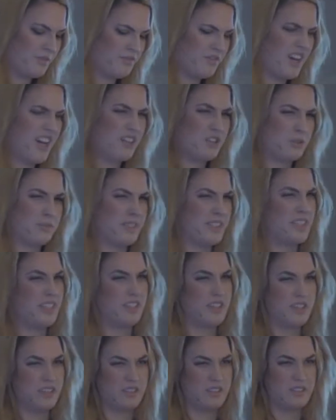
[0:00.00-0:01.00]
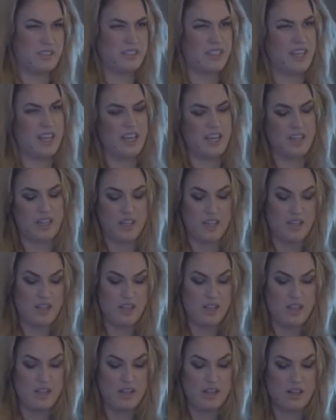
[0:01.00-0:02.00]
fragile materials like
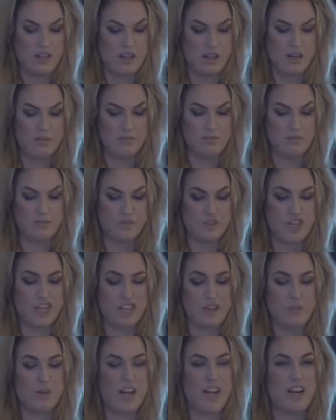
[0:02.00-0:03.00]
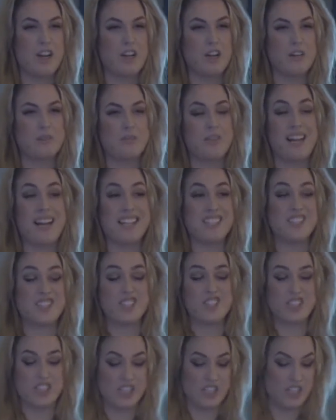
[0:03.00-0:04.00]
um, chicken wire,
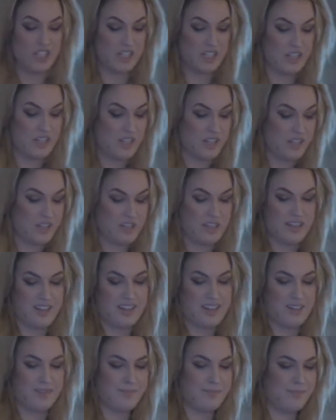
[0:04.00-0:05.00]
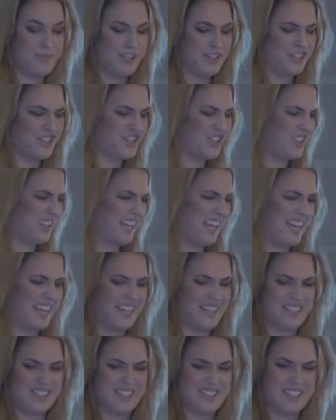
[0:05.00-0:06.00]
plaster, um, miniature
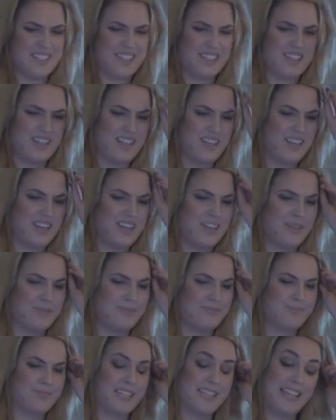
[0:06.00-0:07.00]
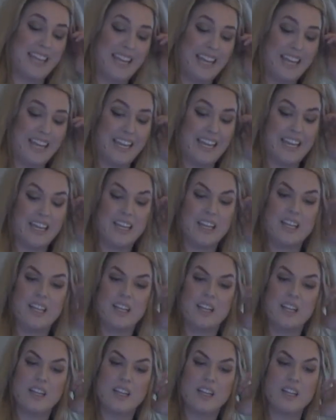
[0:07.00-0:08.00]
lights, um, clay,
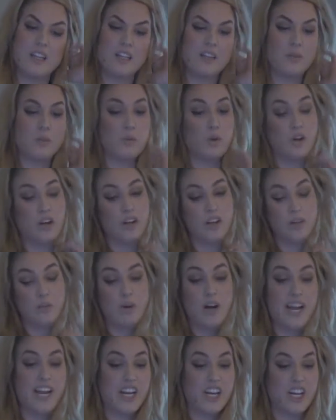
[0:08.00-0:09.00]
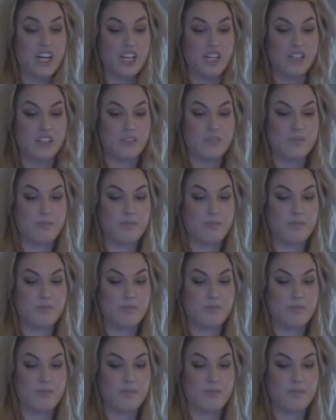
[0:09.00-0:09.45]
wood, wire.